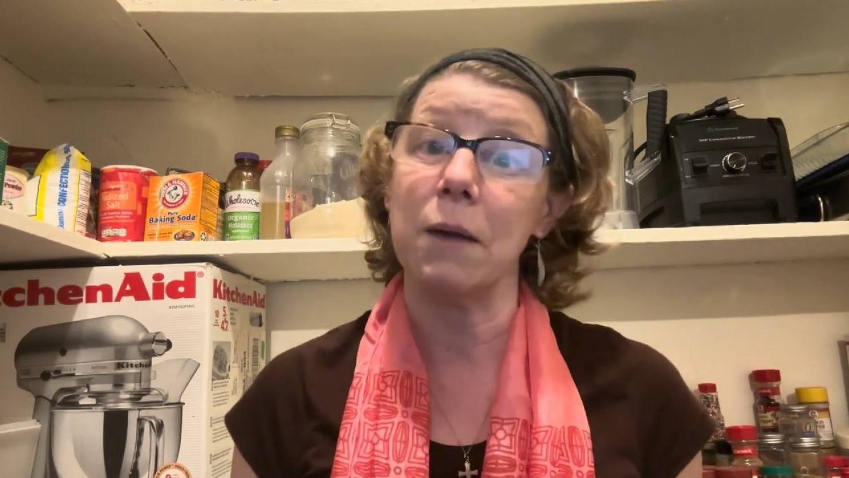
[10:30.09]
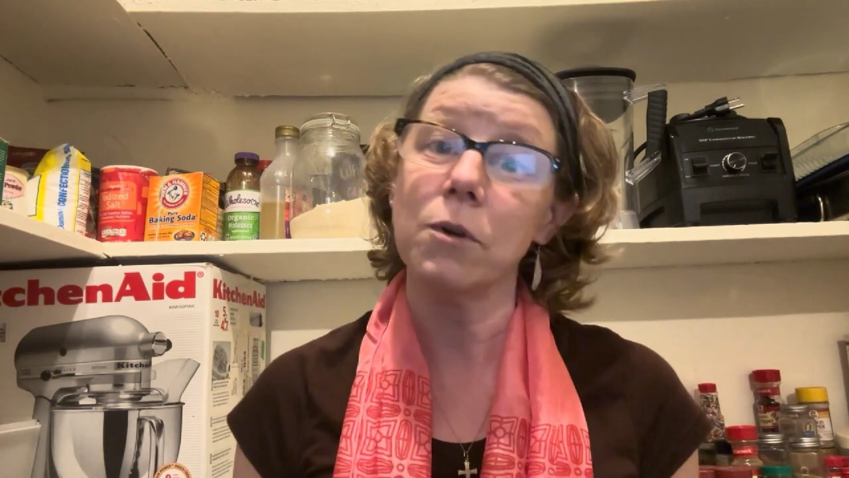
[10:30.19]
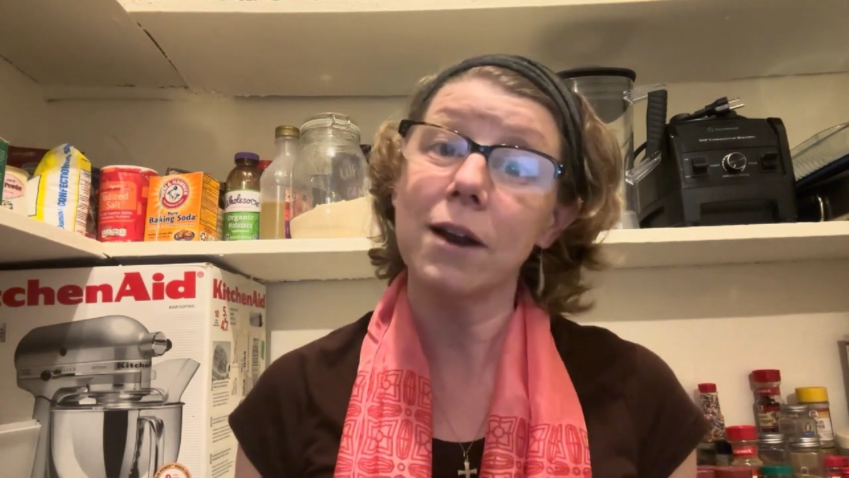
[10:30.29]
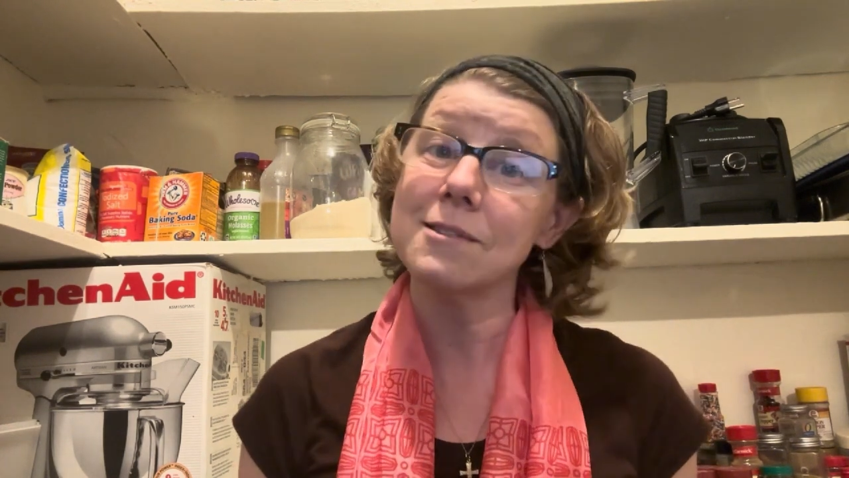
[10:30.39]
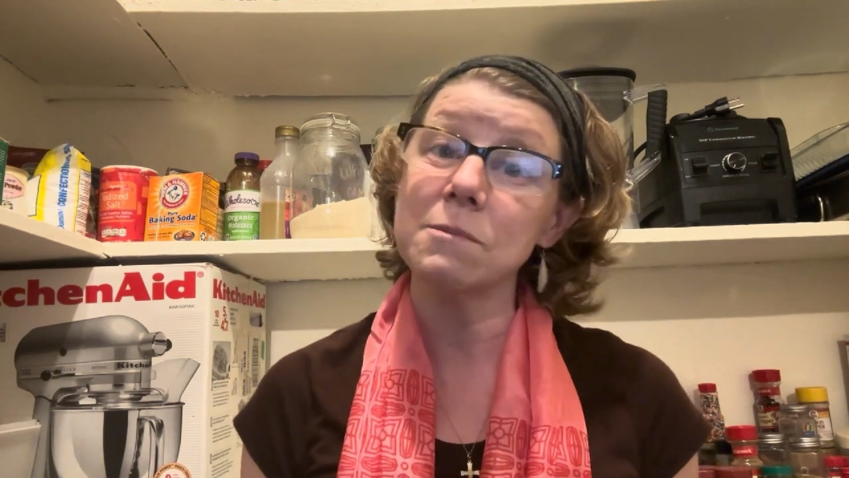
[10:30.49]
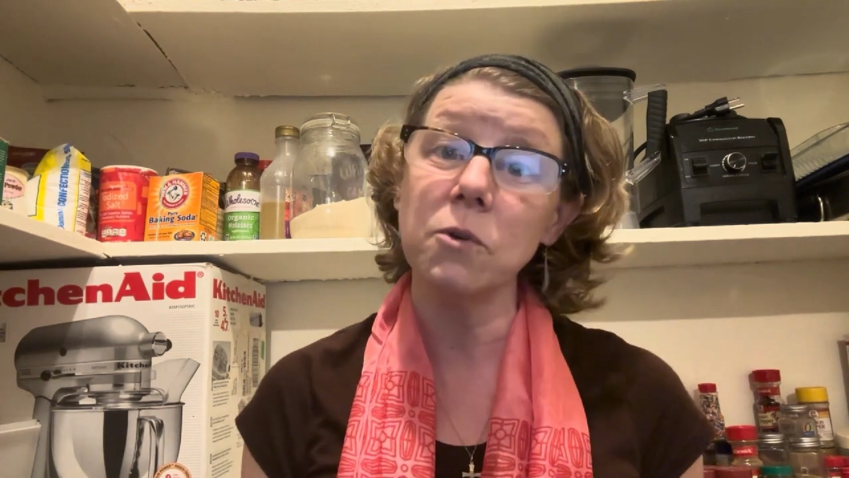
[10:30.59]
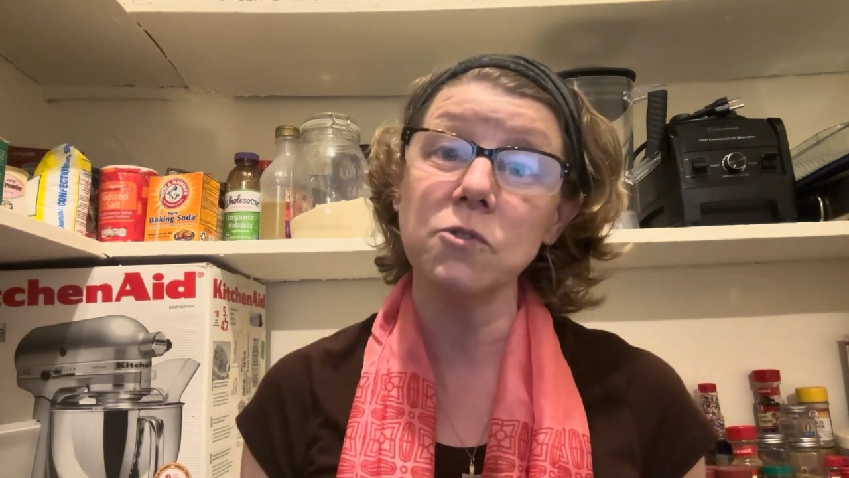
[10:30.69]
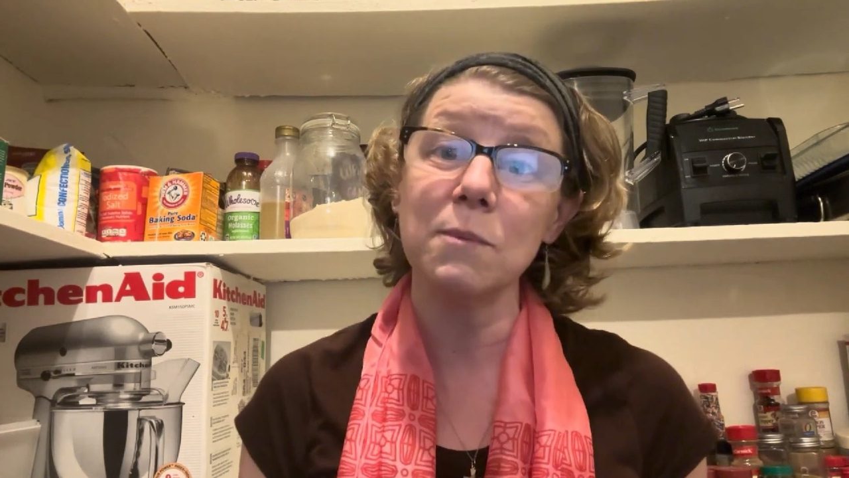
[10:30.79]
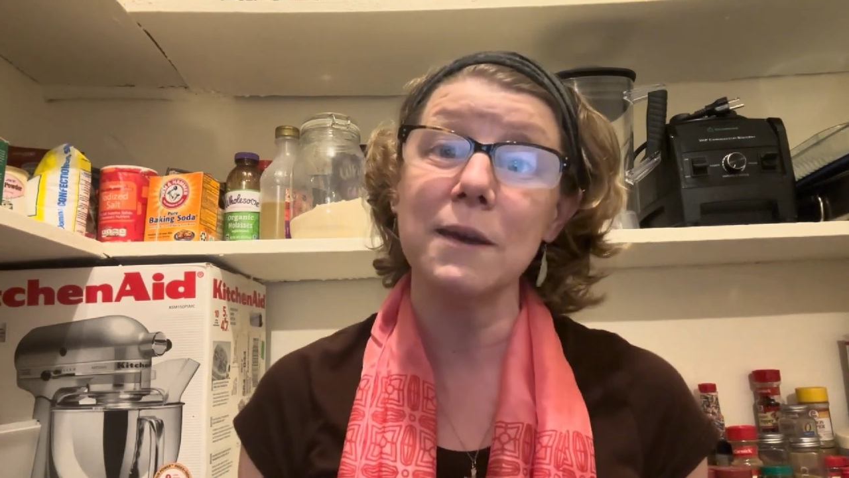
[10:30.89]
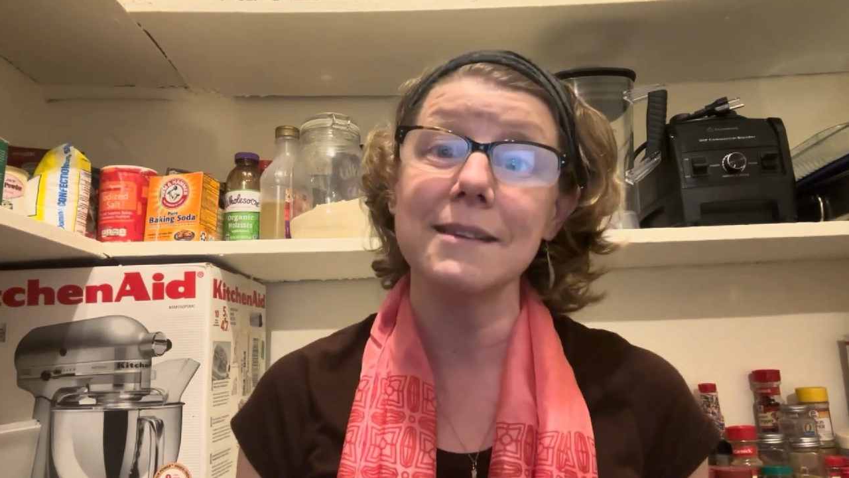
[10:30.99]
We're not supposed
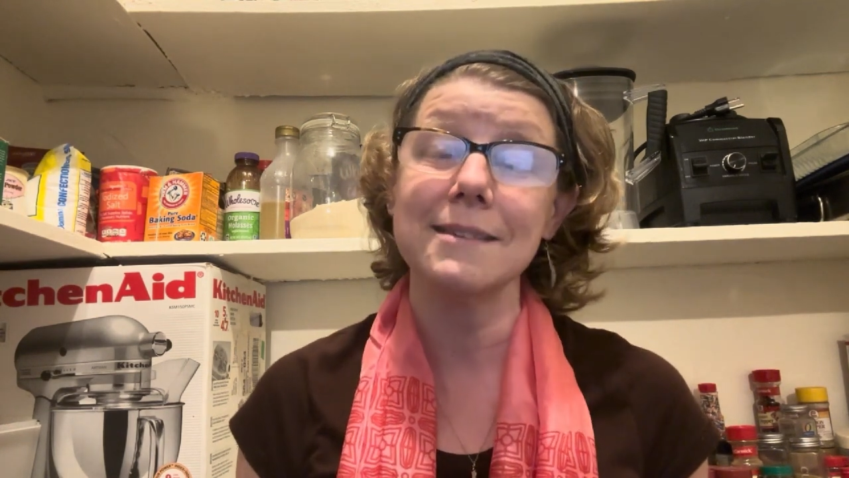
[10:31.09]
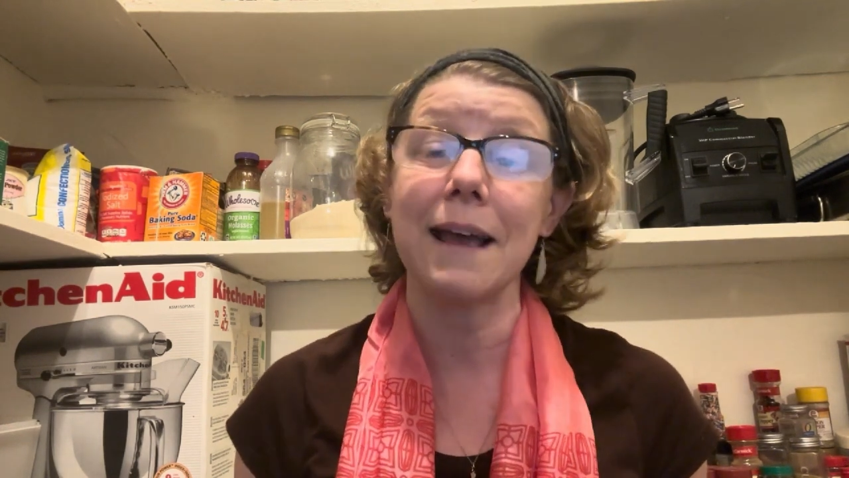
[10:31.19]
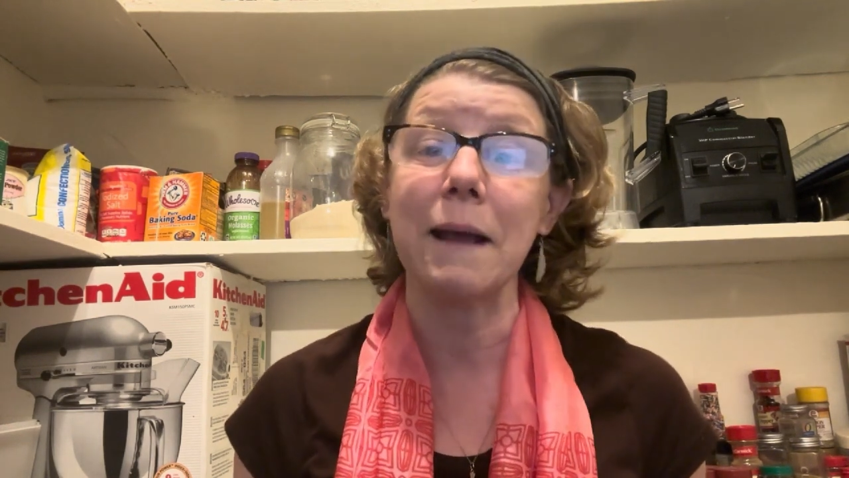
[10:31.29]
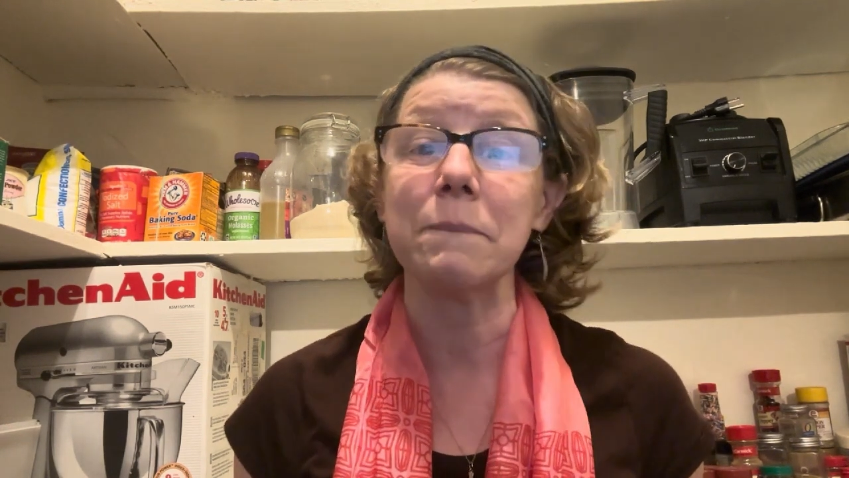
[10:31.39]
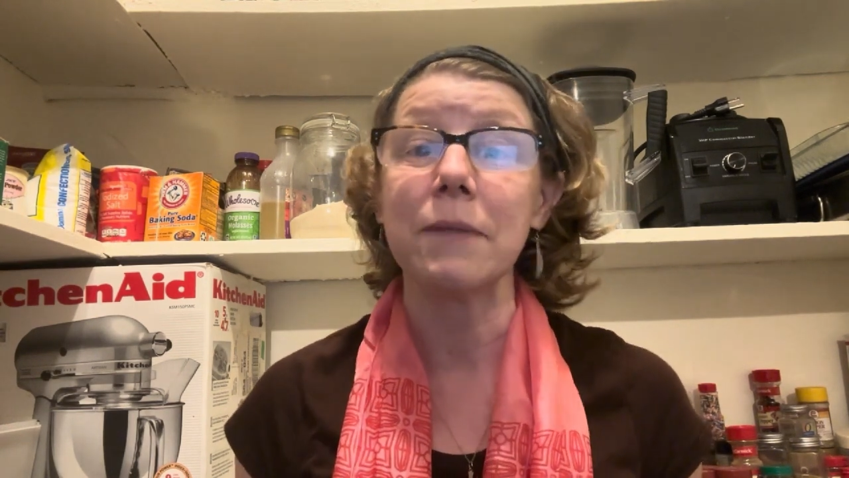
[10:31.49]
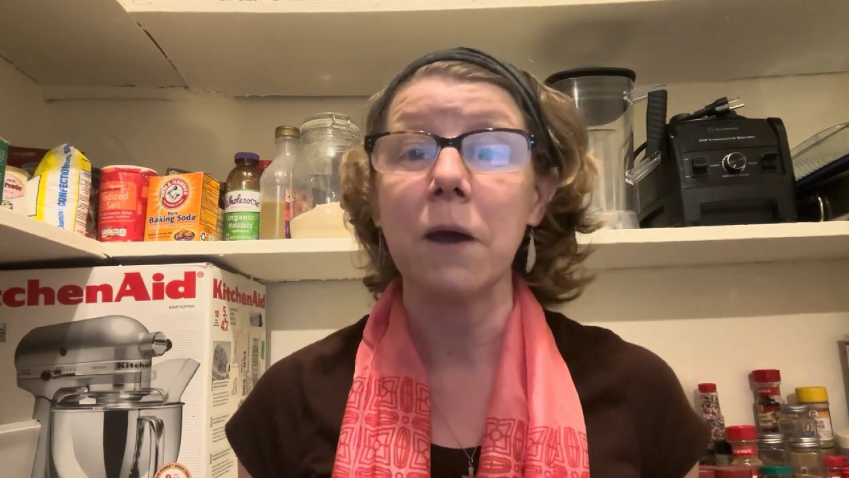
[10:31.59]
to be the same.